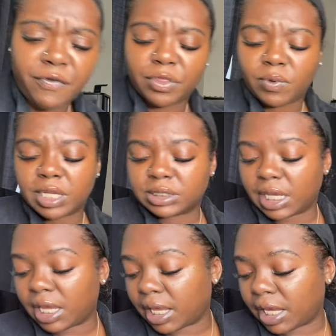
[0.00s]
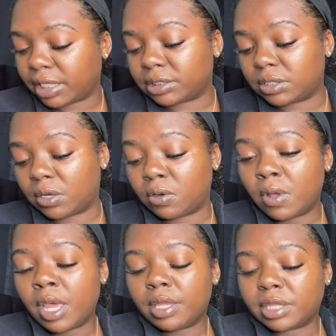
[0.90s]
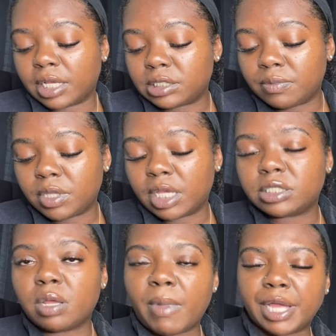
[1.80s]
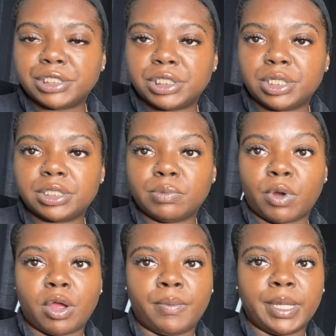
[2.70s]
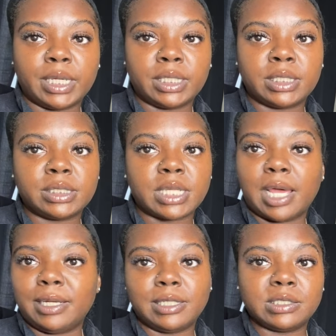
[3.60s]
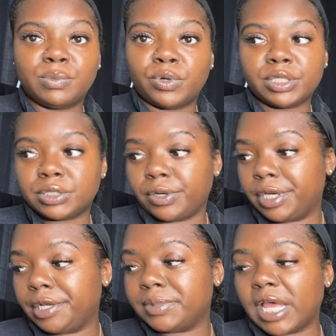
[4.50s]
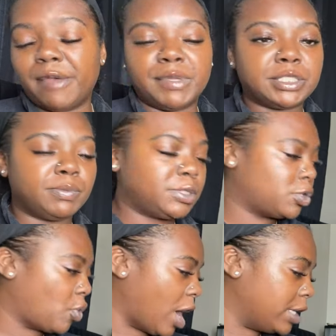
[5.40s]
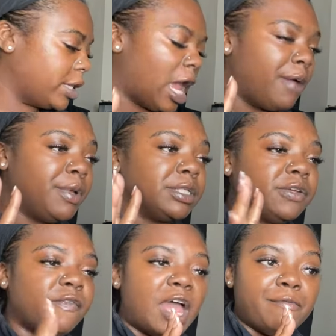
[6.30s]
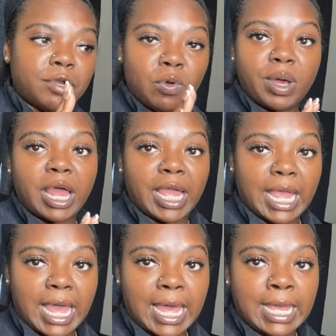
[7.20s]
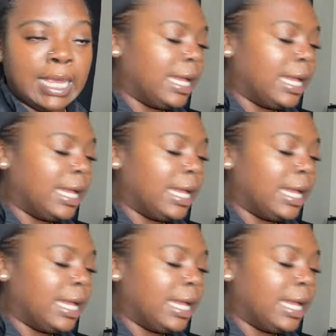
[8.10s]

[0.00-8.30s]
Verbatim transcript: for the ones they had. So that's something that's on my agenda tomorrow because I need some more scrubs. I've been I've been surviving on what I got